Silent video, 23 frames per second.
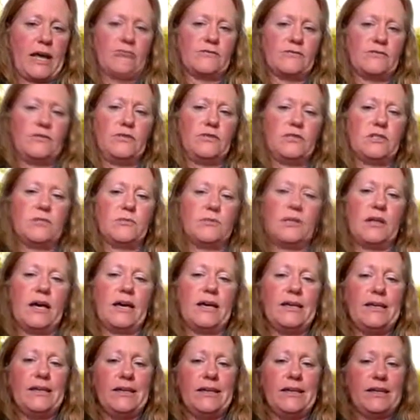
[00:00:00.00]
food
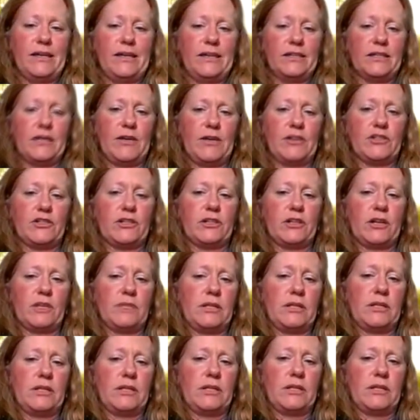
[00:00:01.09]
supply to make sure it
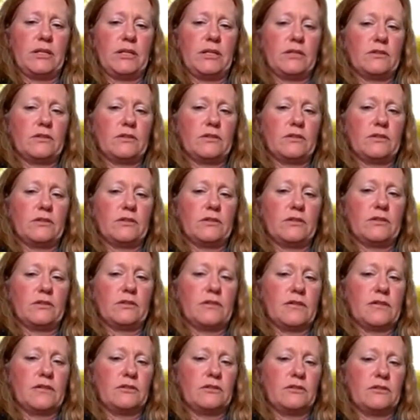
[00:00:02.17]
complies with the food and
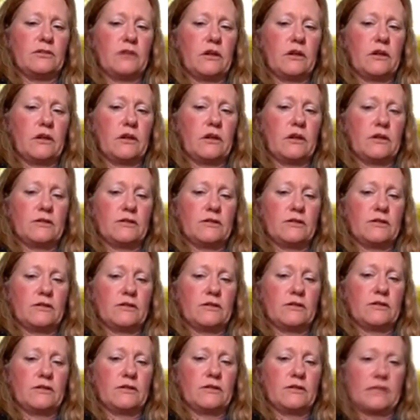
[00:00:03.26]
safety laws. As
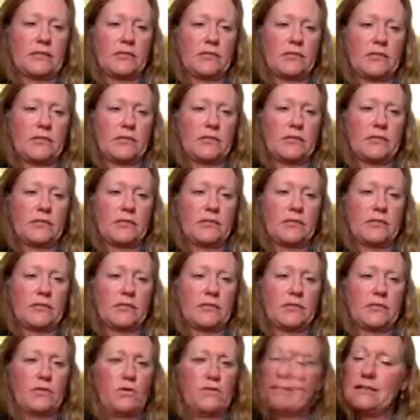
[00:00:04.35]
like I said before,
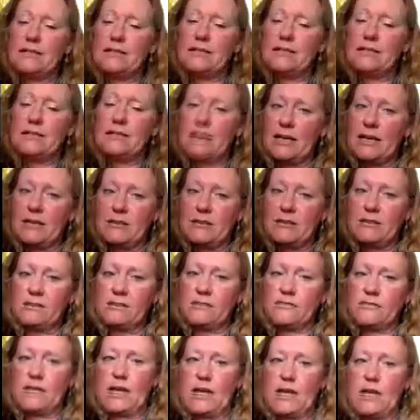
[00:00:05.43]
CFIA does the
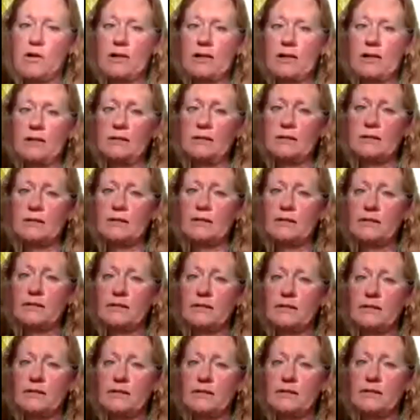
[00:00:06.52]
testing for
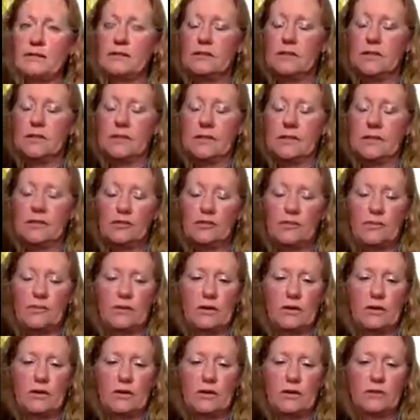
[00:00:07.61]
MRLs, and
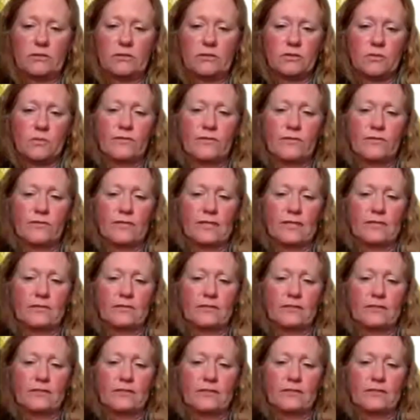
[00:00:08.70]
they do about more than
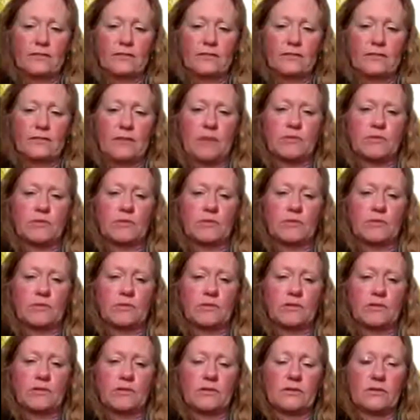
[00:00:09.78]
15,000 samples
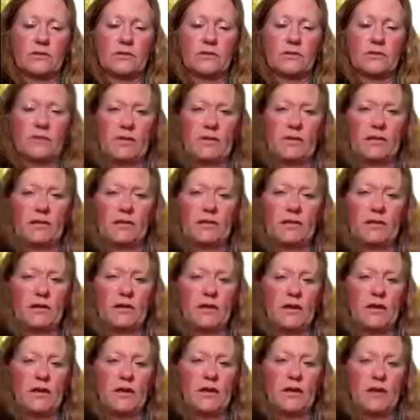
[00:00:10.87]
every year
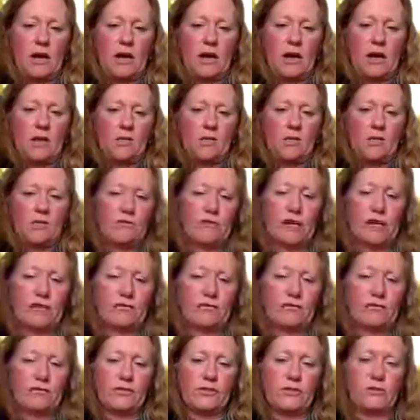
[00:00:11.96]
of a wide variety
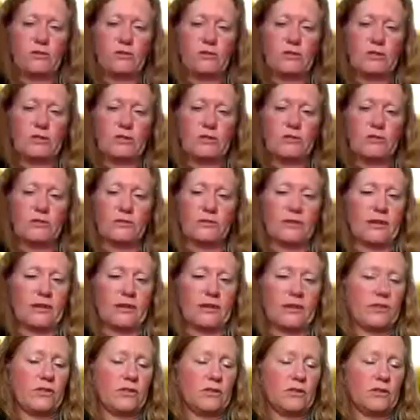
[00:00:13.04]
of foods,
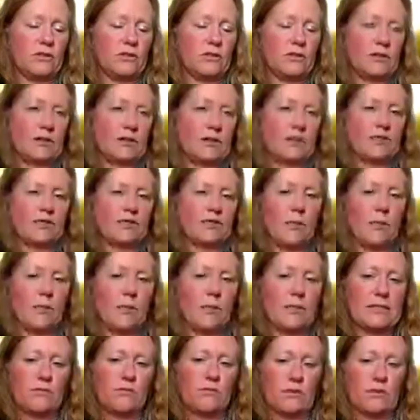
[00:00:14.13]
right? They're looking for
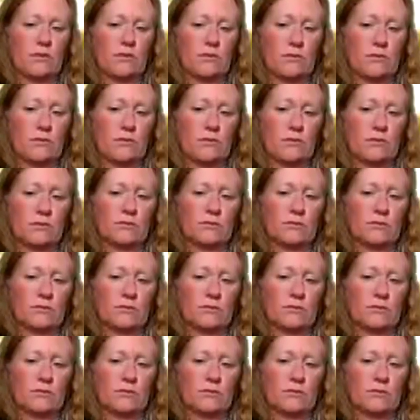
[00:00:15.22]
pesticide residues.